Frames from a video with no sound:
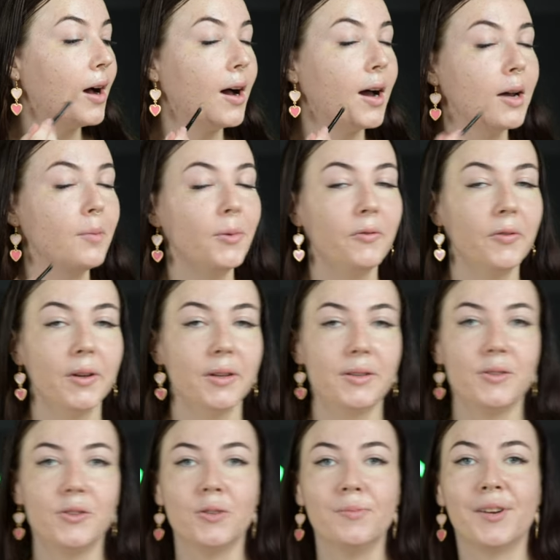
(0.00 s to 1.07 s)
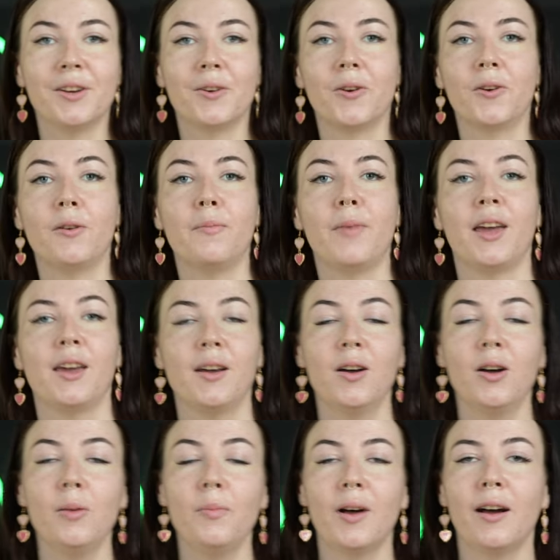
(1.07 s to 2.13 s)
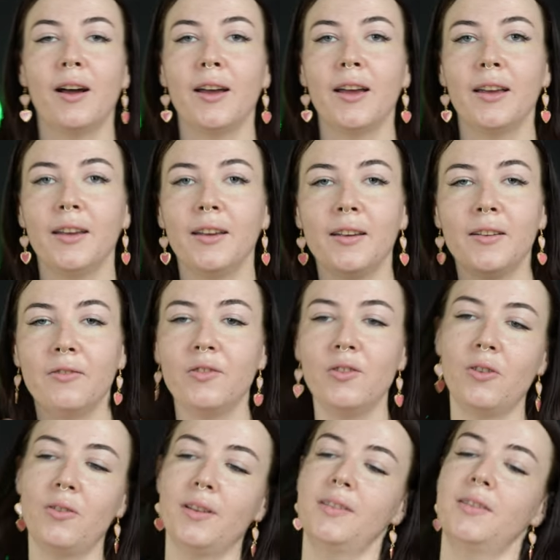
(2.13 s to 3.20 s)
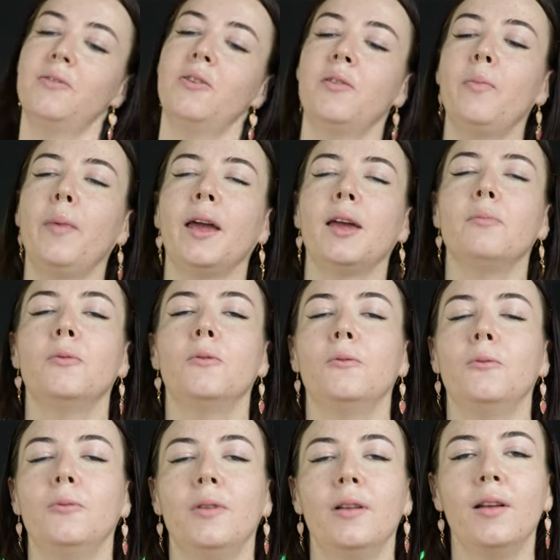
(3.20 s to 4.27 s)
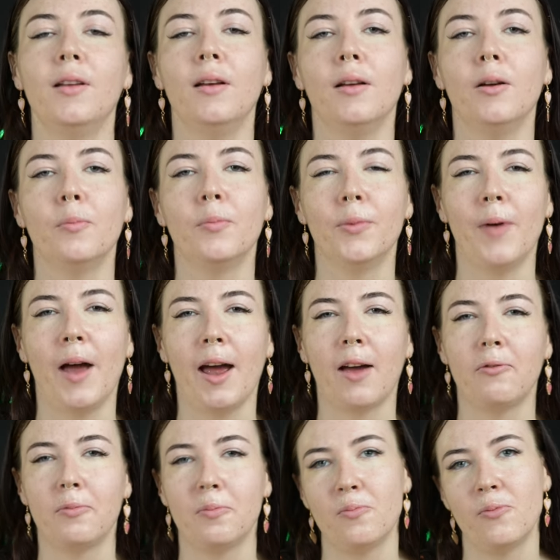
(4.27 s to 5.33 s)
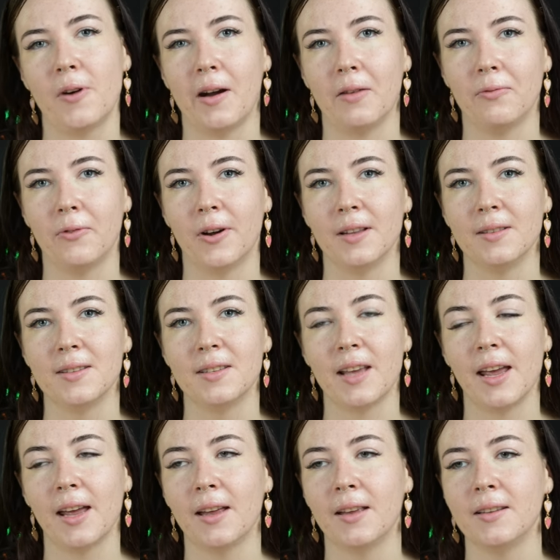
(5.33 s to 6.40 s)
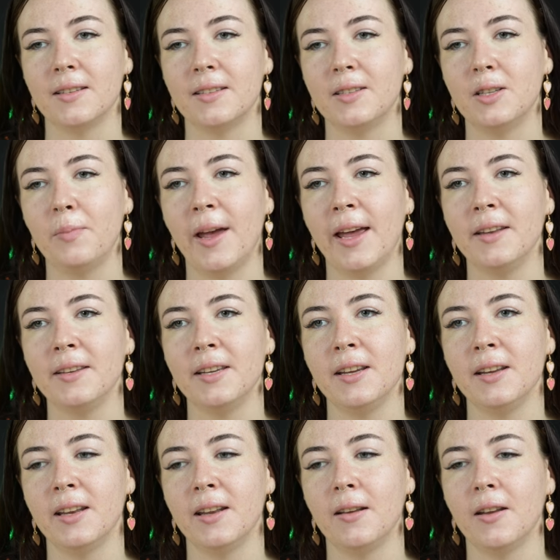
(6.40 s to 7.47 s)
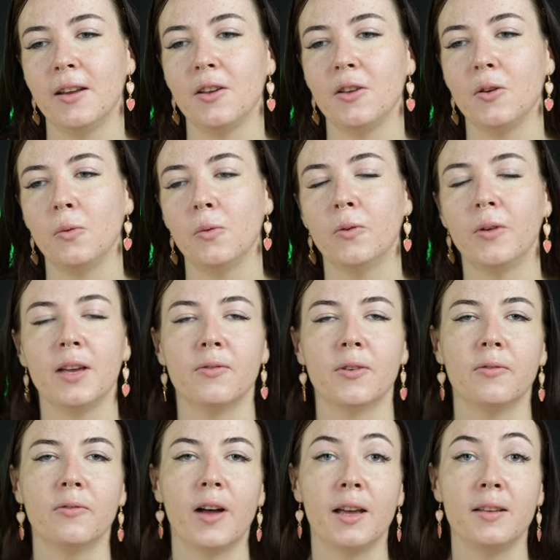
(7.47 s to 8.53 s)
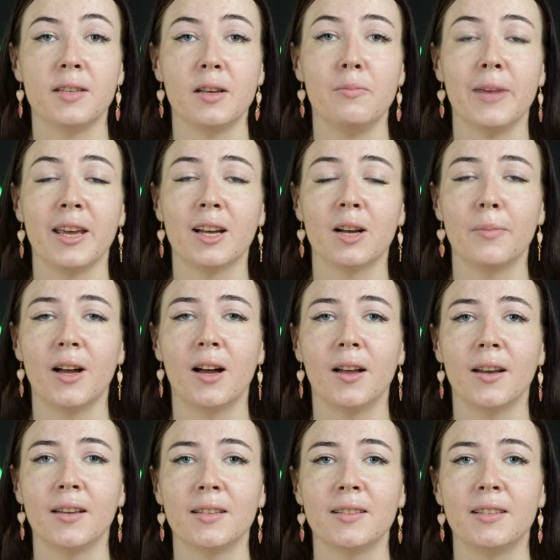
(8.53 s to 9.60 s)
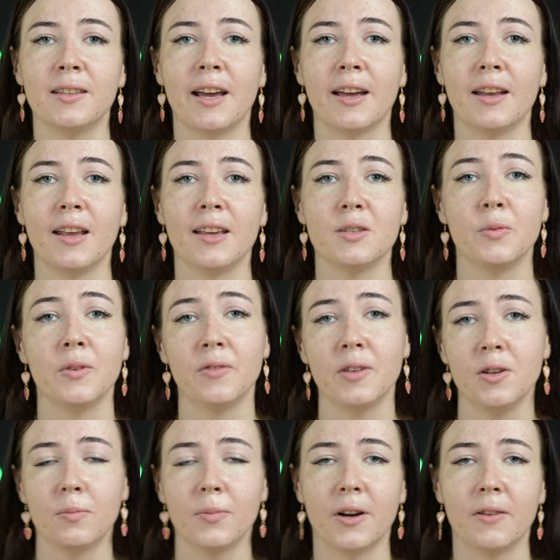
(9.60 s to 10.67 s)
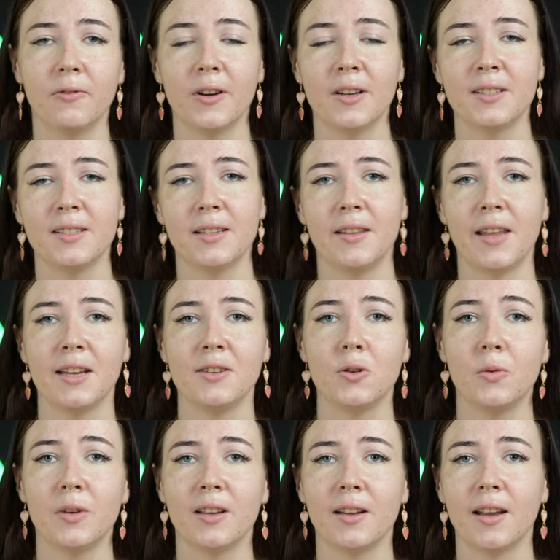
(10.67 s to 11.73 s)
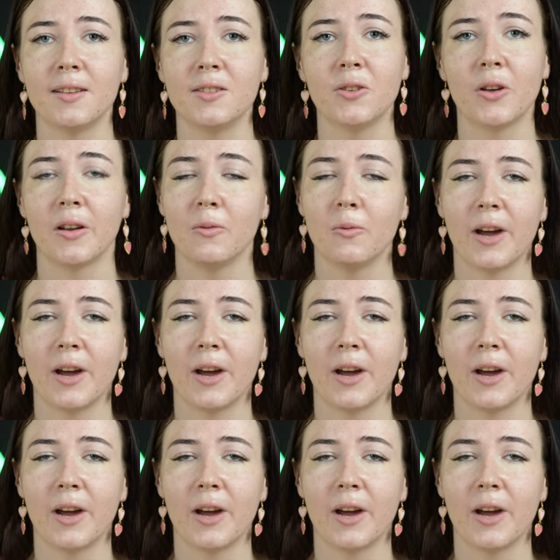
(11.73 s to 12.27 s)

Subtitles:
I prefer to do my own makeup. I notice a lot of people have preference, and depending, you will either find a makeup artist that is within your preference and they do it a certain